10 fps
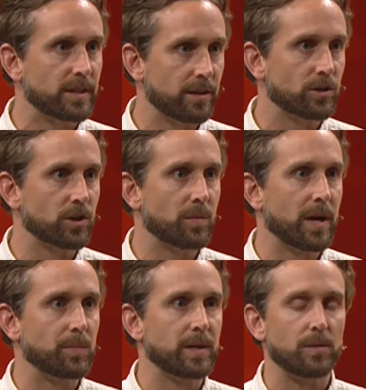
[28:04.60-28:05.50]
center
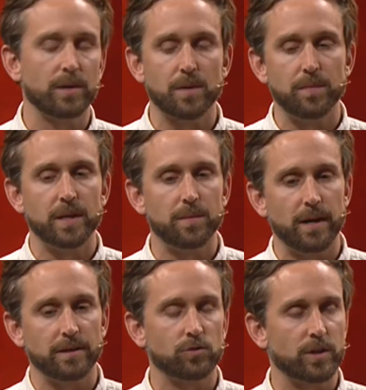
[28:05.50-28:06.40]
might be. We can
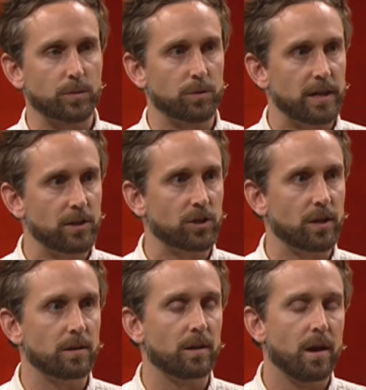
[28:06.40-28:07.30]
minimize
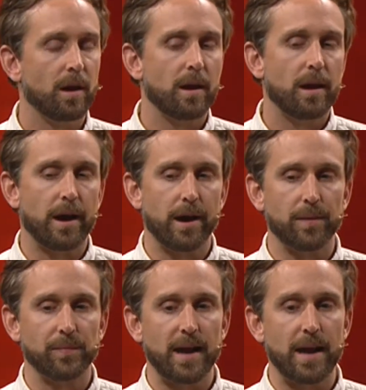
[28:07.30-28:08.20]
transportation
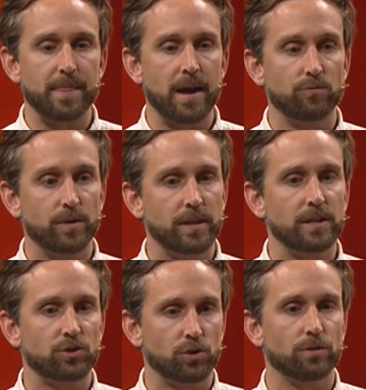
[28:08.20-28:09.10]
and then really
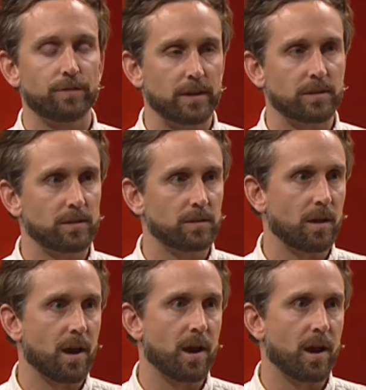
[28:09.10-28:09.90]
service